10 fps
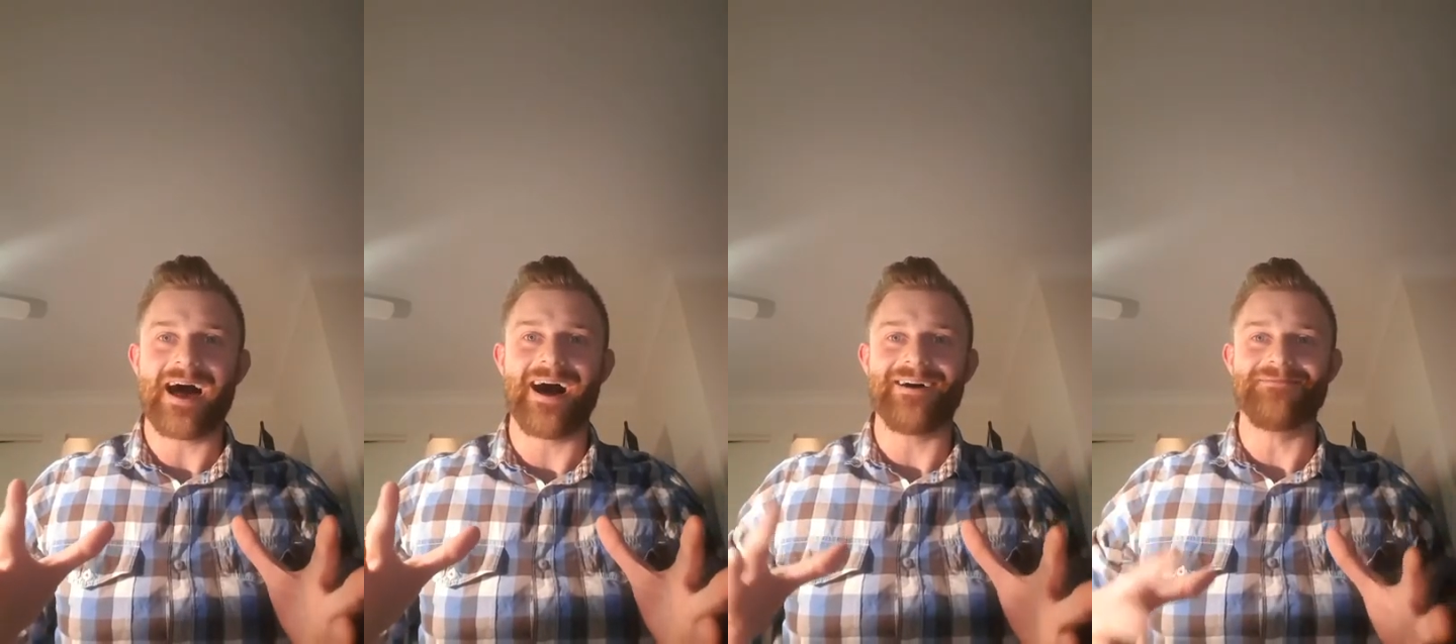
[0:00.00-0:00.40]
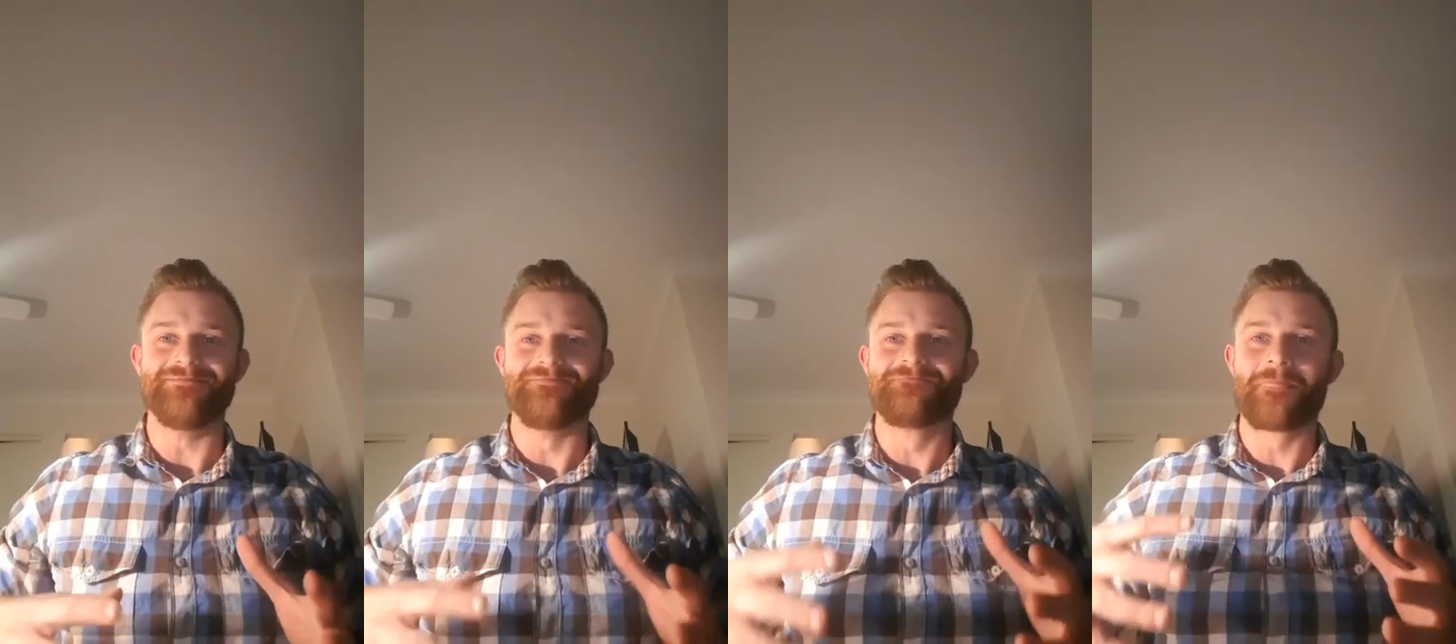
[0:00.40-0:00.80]

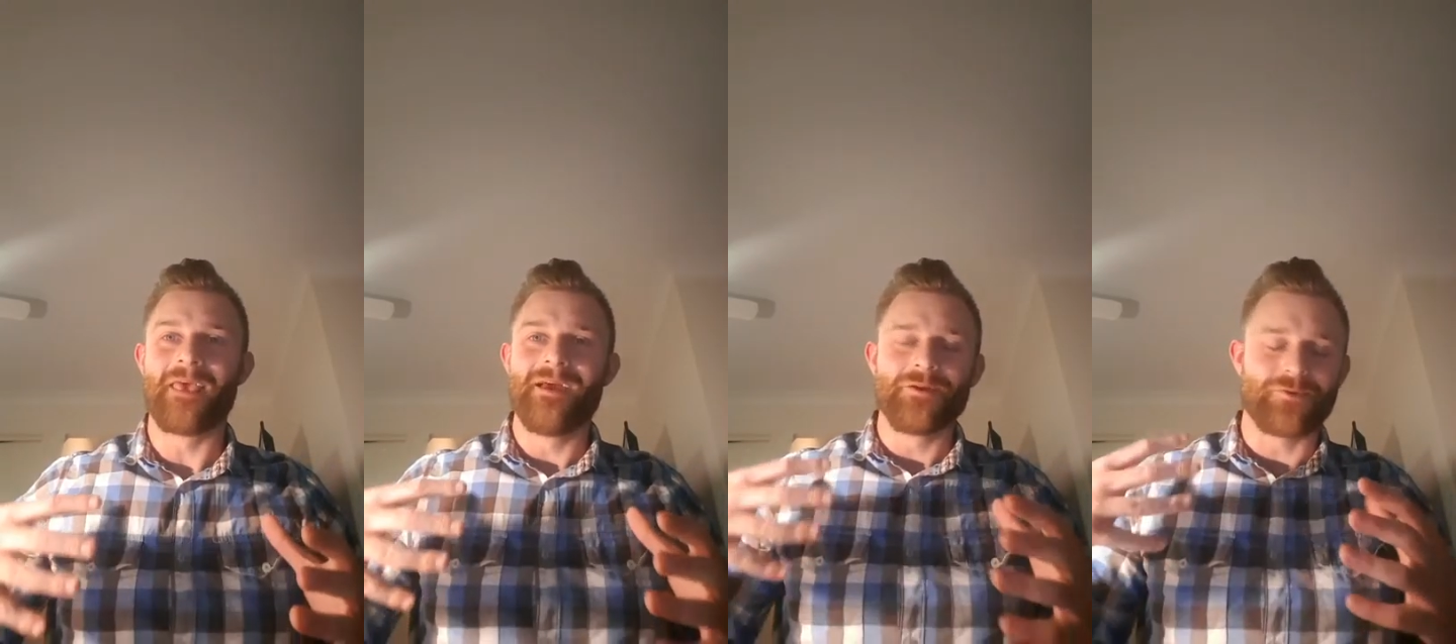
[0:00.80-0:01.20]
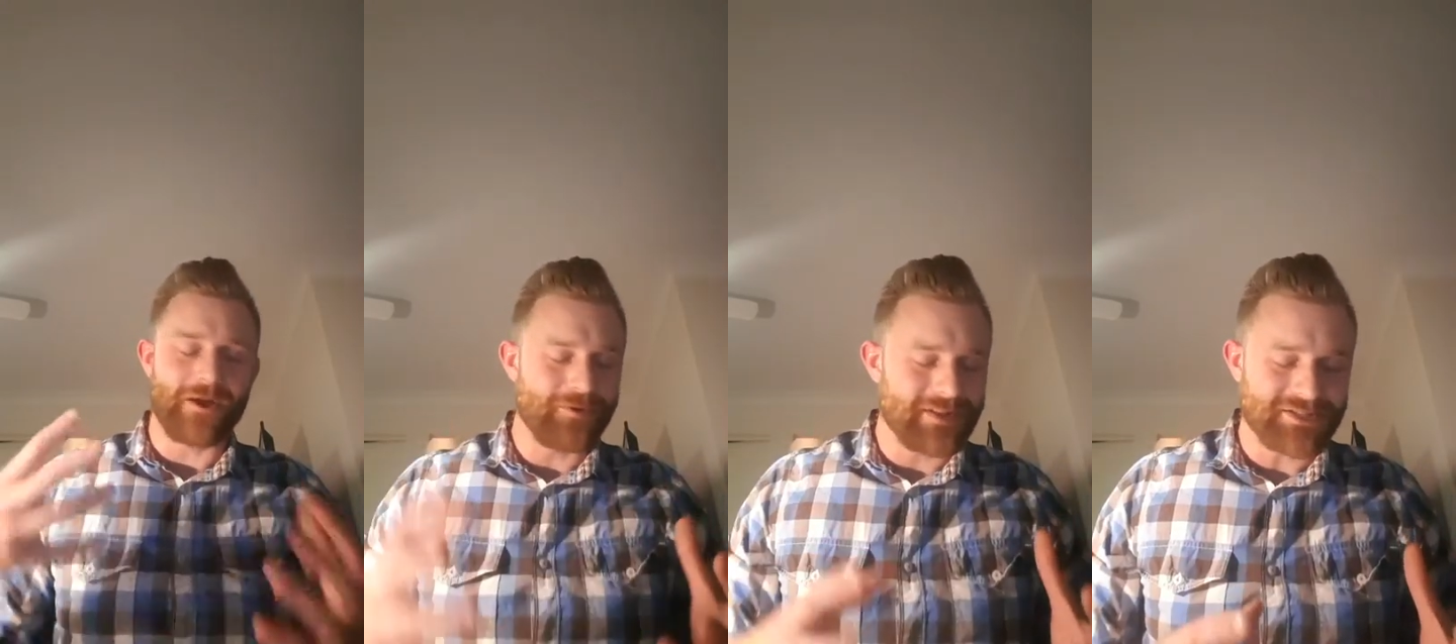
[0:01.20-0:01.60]
Um,
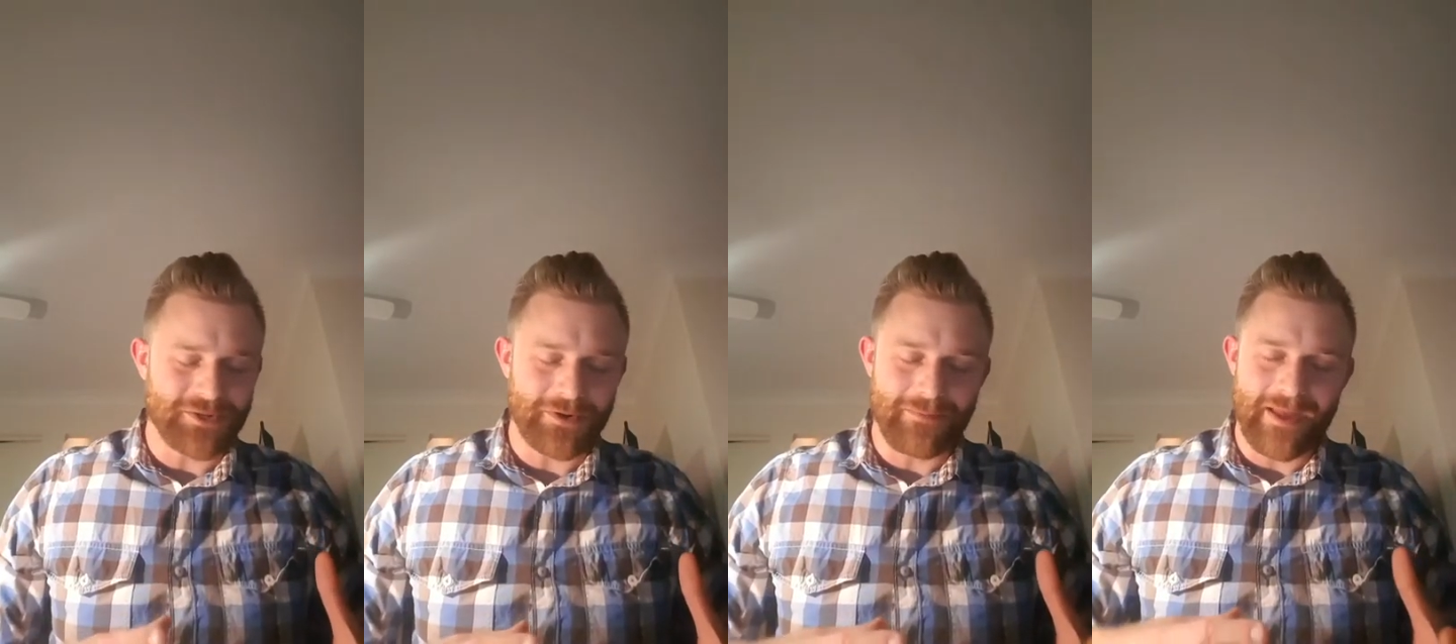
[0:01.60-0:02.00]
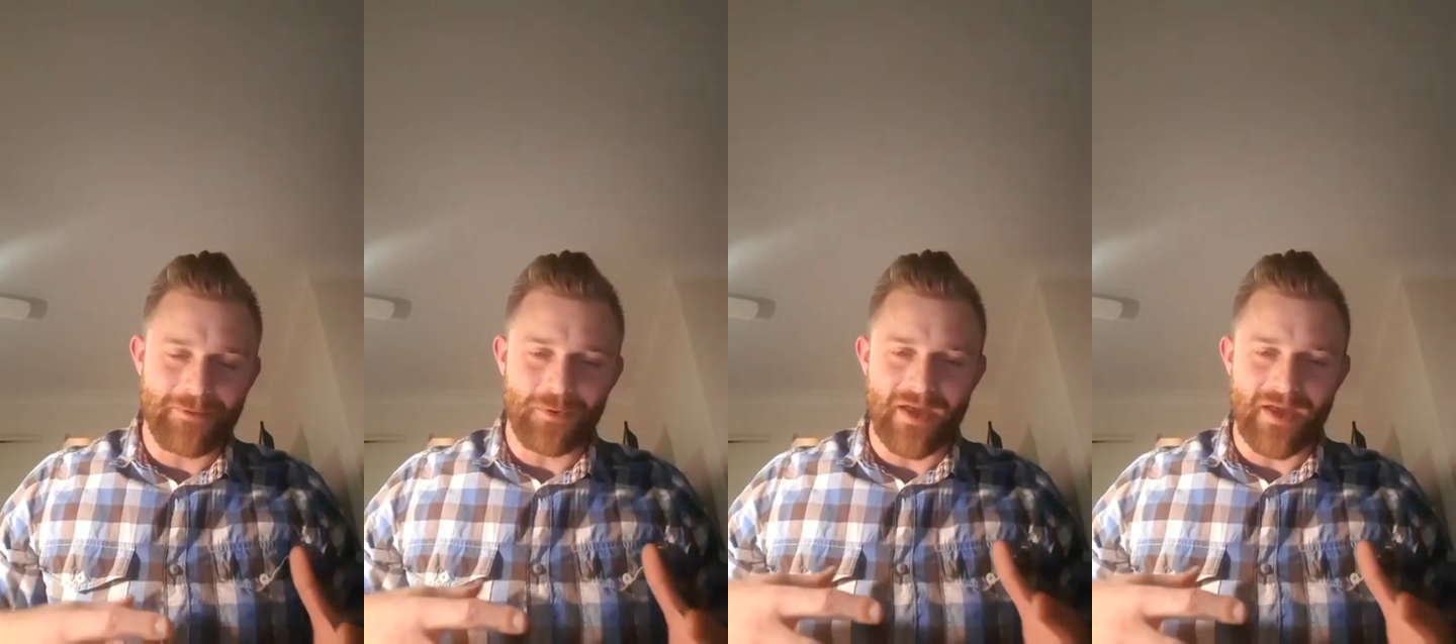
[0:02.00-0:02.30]
great with ensuring people